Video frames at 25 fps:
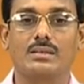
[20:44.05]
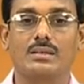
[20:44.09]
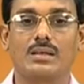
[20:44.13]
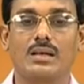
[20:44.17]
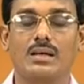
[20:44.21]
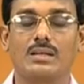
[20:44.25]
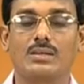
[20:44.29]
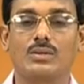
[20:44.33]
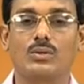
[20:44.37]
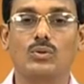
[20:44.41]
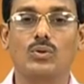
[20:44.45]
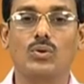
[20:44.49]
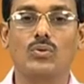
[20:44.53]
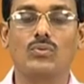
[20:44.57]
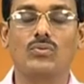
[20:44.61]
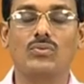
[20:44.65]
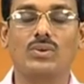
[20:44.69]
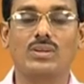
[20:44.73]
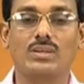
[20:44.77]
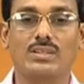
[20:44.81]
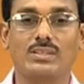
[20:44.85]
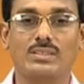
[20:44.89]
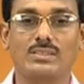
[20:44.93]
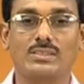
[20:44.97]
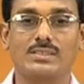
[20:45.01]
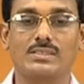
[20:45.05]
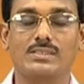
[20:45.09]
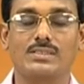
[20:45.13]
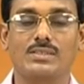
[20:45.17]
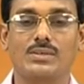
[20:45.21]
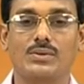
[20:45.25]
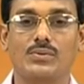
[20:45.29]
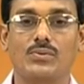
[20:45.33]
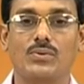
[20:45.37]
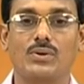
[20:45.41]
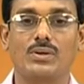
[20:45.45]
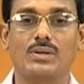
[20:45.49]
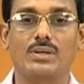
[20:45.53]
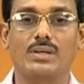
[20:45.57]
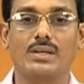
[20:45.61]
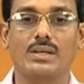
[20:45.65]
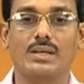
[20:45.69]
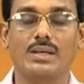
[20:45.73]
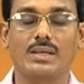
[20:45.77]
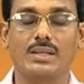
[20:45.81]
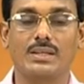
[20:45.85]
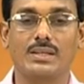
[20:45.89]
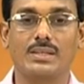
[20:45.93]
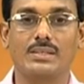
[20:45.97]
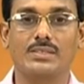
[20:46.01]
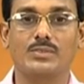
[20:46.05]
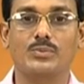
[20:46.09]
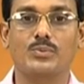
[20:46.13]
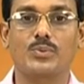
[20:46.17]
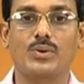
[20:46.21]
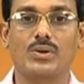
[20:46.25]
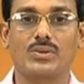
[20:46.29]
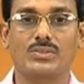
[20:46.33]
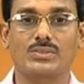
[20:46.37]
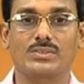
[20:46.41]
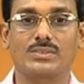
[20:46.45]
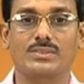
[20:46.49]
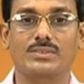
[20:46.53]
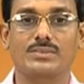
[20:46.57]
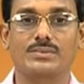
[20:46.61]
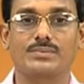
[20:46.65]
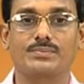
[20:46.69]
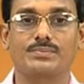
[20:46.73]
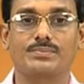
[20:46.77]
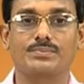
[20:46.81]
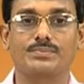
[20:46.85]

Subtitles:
at low voltage is required in this process.